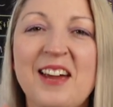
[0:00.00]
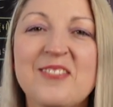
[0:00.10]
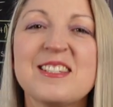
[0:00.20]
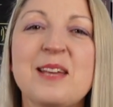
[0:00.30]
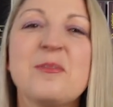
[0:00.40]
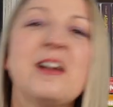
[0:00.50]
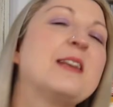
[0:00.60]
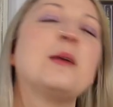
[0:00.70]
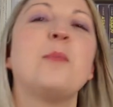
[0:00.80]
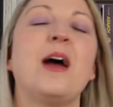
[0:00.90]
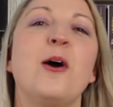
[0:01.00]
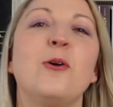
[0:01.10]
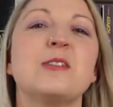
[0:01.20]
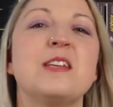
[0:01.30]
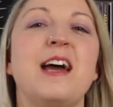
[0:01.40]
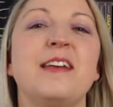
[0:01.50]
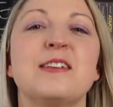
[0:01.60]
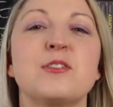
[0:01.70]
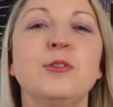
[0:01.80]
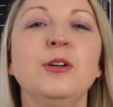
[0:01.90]
It was liberated by Holden and
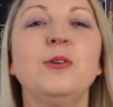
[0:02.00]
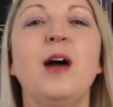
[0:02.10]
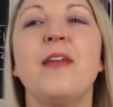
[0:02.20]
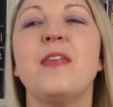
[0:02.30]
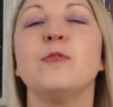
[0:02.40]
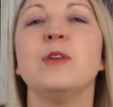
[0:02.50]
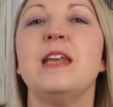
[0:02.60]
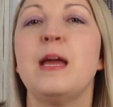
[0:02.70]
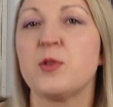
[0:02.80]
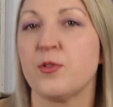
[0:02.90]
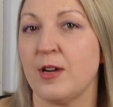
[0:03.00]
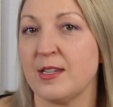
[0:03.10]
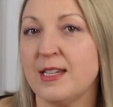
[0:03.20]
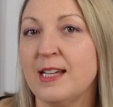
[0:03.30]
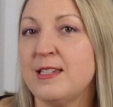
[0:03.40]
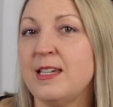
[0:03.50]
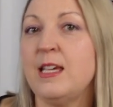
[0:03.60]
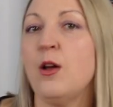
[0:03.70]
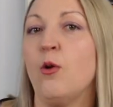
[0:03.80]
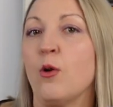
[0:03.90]
his crew and then renamed the
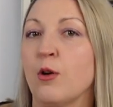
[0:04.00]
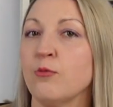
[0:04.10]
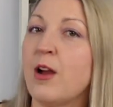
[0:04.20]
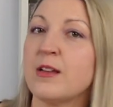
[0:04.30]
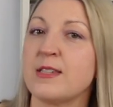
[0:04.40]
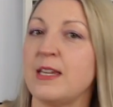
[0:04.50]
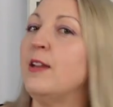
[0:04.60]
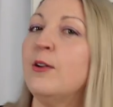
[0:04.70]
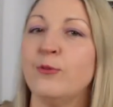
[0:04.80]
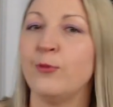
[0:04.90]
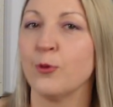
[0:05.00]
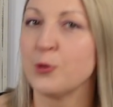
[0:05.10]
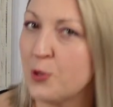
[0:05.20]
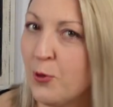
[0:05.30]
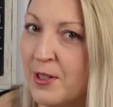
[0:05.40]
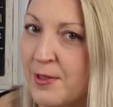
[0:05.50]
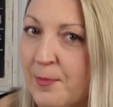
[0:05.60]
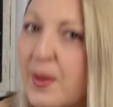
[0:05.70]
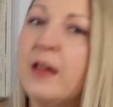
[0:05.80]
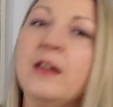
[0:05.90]
Rocinante, or Roci for short.
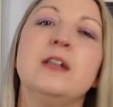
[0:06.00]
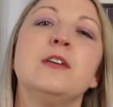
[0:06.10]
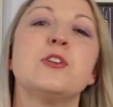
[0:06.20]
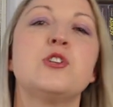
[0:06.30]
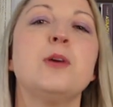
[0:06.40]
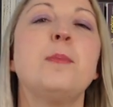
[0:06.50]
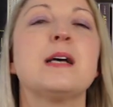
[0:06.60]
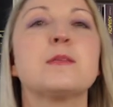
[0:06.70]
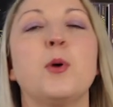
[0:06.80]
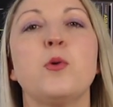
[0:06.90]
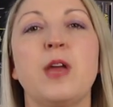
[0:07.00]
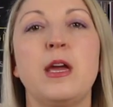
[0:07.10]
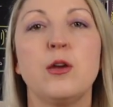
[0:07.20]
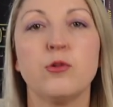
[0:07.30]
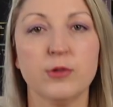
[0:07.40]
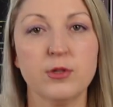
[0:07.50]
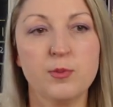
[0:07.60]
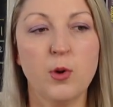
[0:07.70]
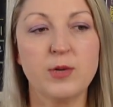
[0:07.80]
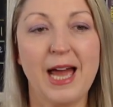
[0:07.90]
The ship has both a cruise
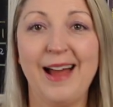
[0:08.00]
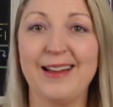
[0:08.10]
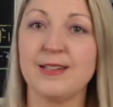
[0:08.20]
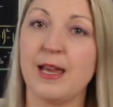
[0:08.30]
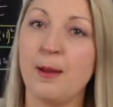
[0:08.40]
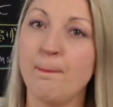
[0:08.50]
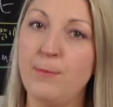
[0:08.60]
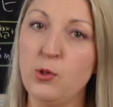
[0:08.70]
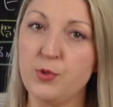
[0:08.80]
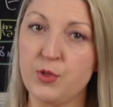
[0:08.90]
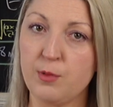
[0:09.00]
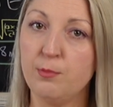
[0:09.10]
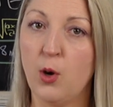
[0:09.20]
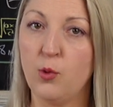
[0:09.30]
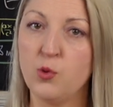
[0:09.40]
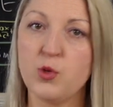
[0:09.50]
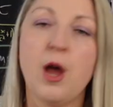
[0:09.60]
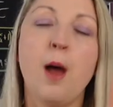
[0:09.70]
mode and a boost mode.